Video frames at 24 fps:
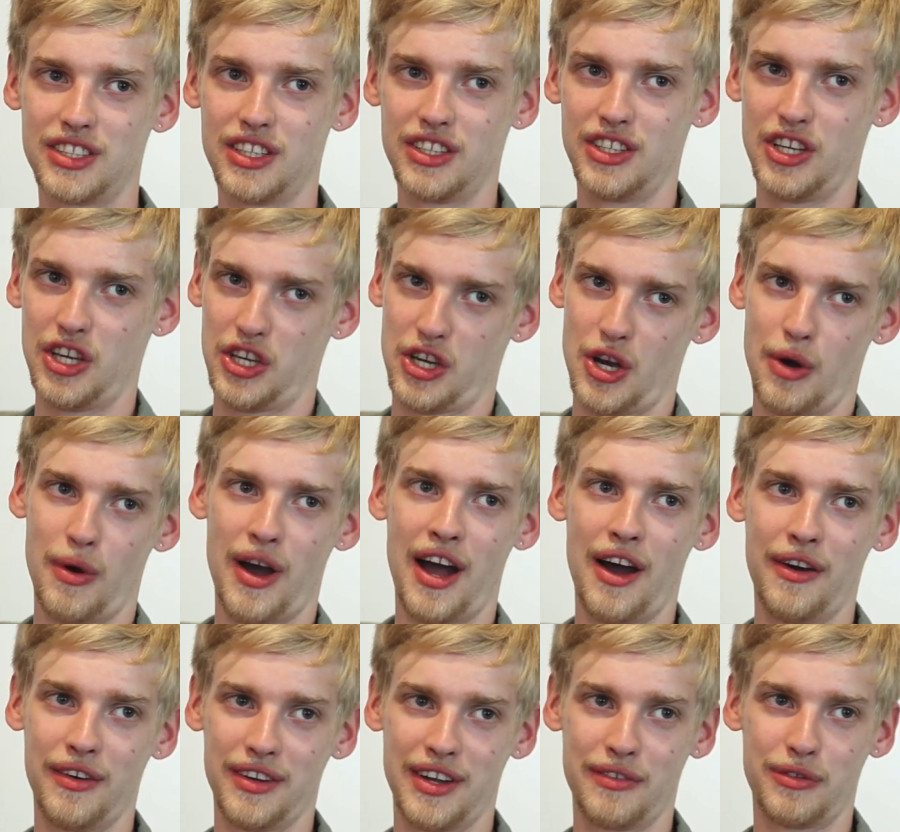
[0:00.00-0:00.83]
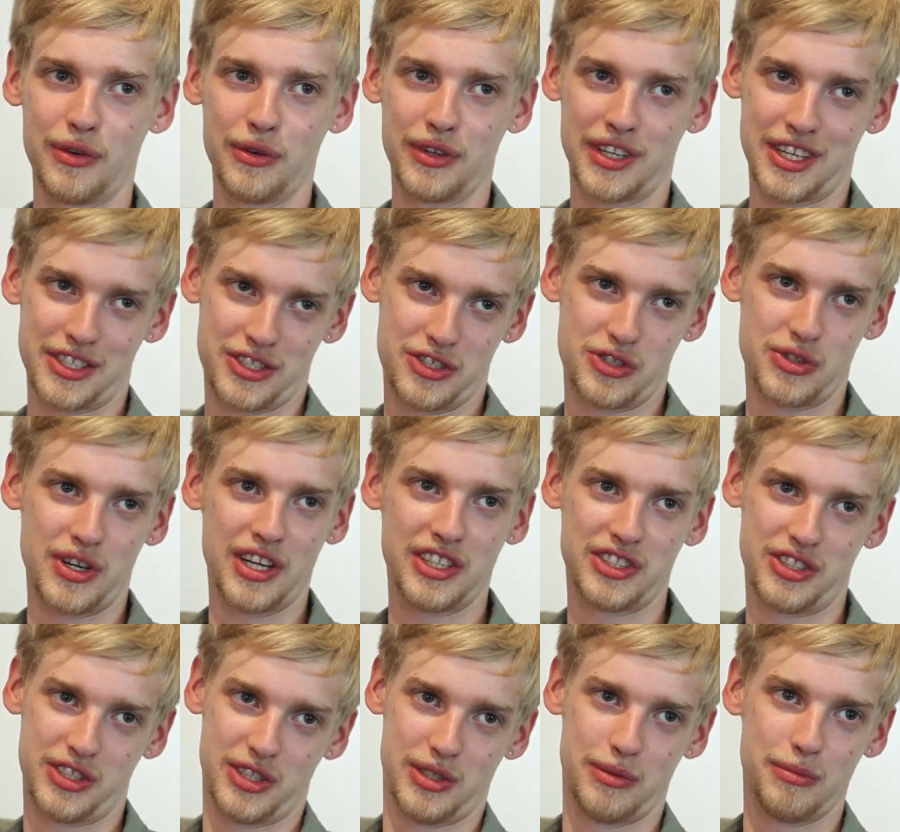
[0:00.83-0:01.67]
that you go out, everyone gets
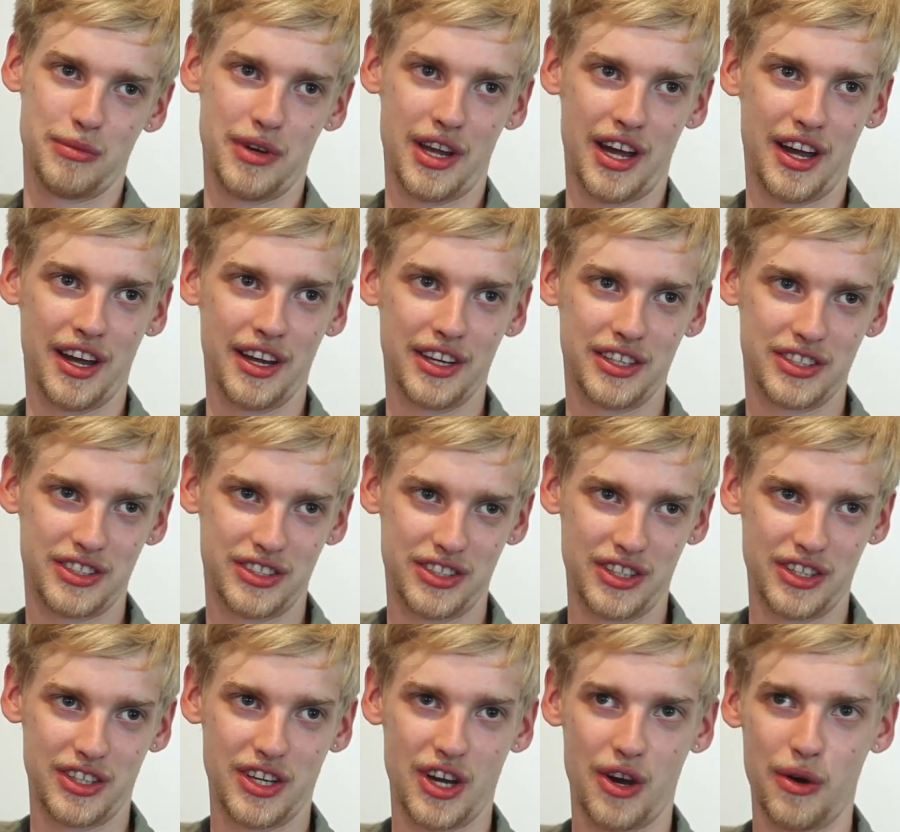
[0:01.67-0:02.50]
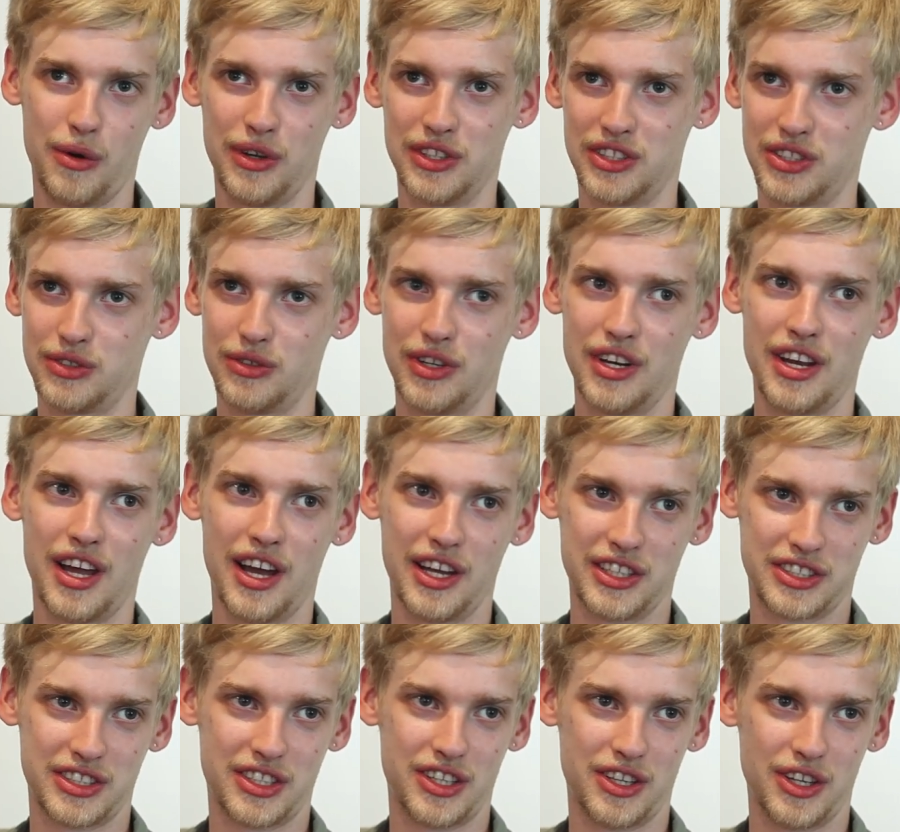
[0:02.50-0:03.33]
dressed up nice, you go into a yeah.
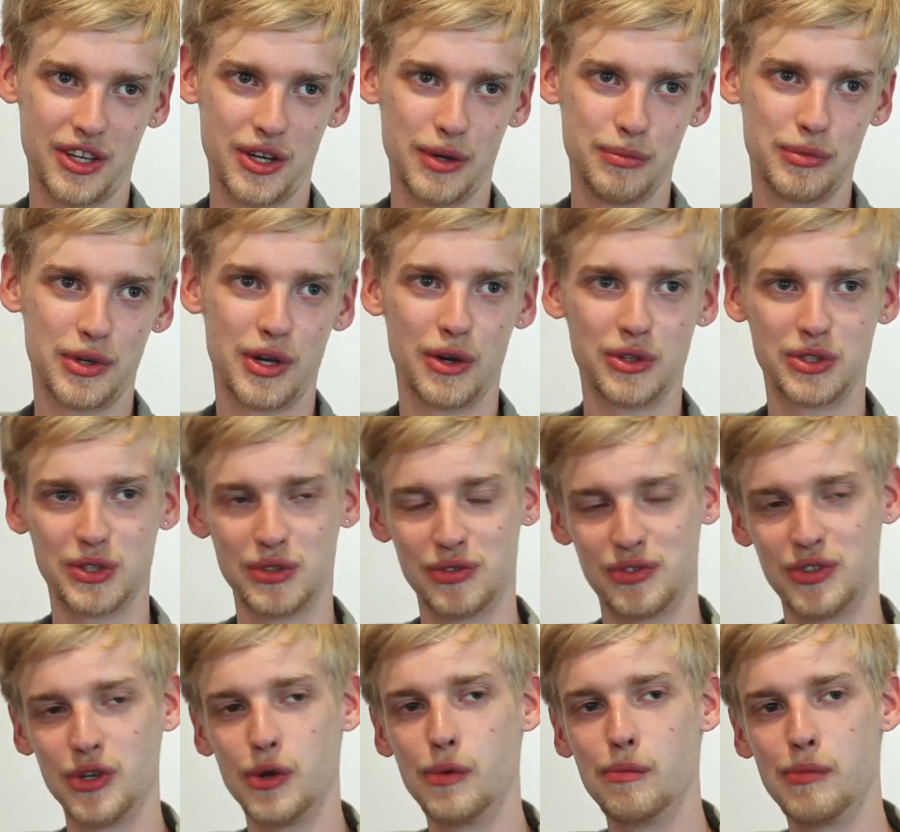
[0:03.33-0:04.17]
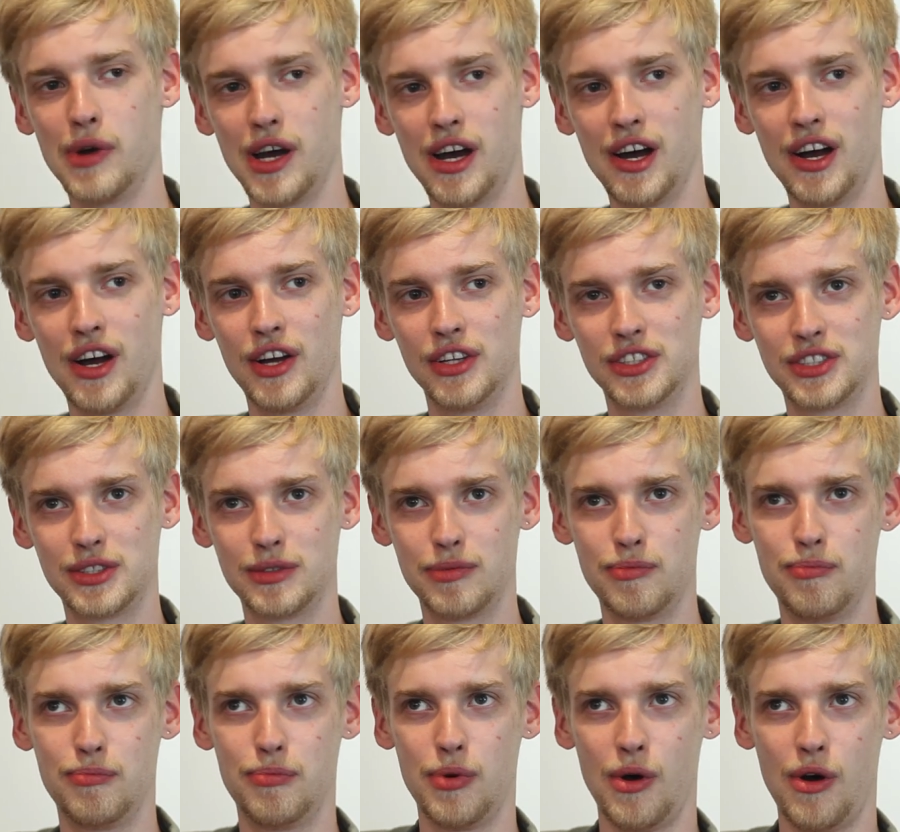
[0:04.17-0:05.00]
nice club, go to a few bars,
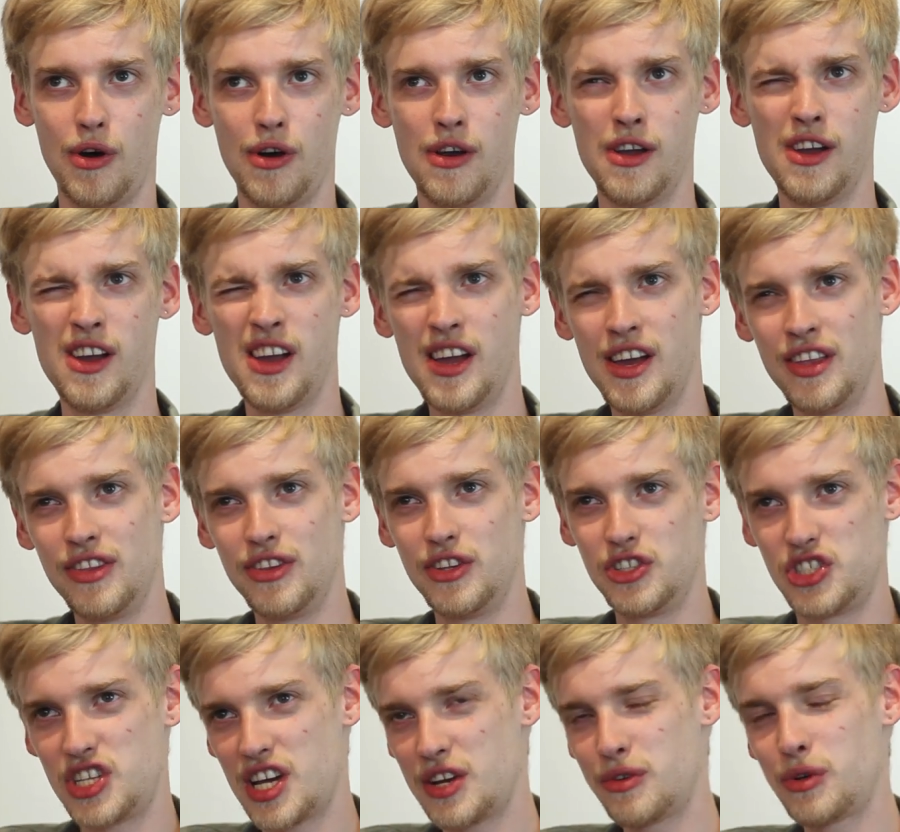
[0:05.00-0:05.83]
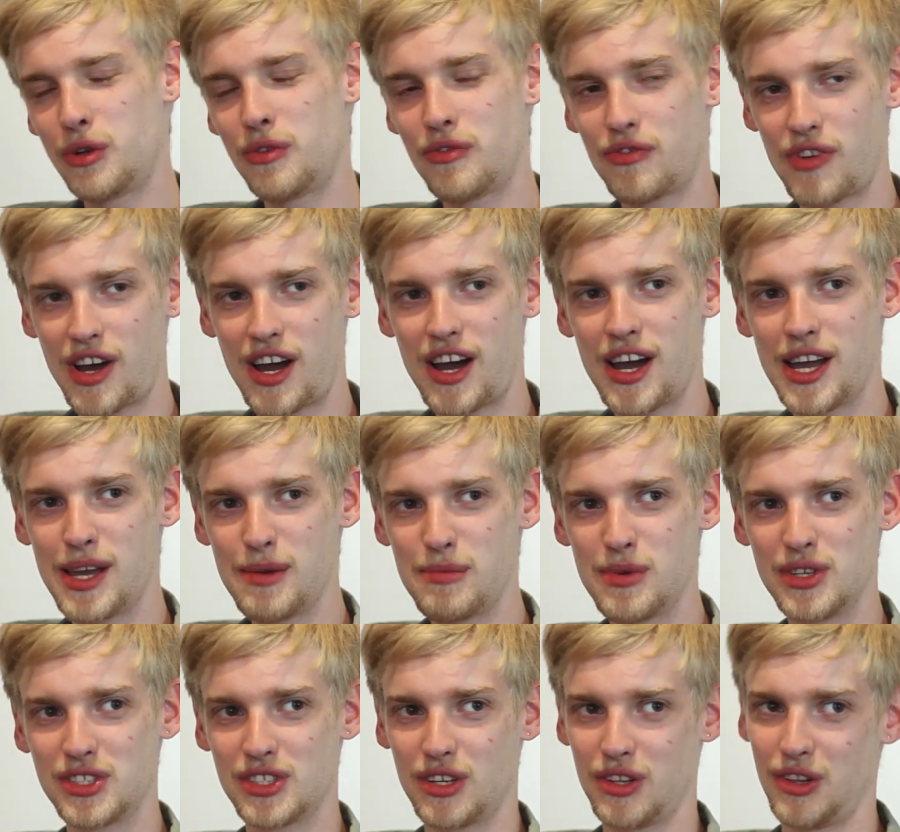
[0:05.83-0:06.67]
but the general vibe
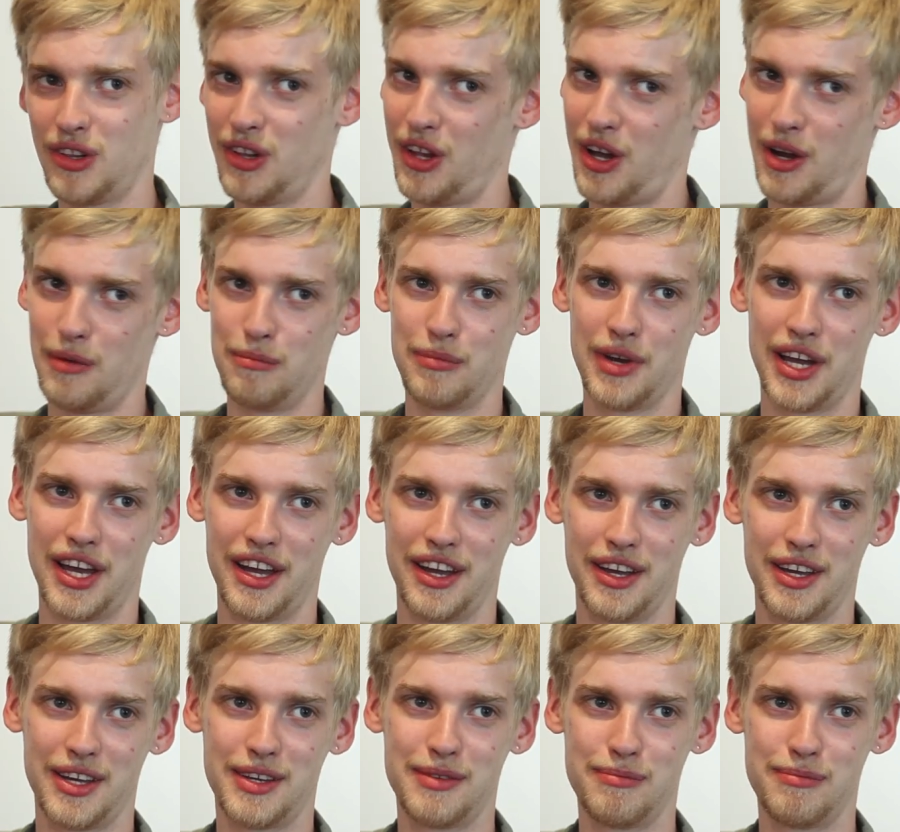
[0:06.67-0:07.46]
is a lot better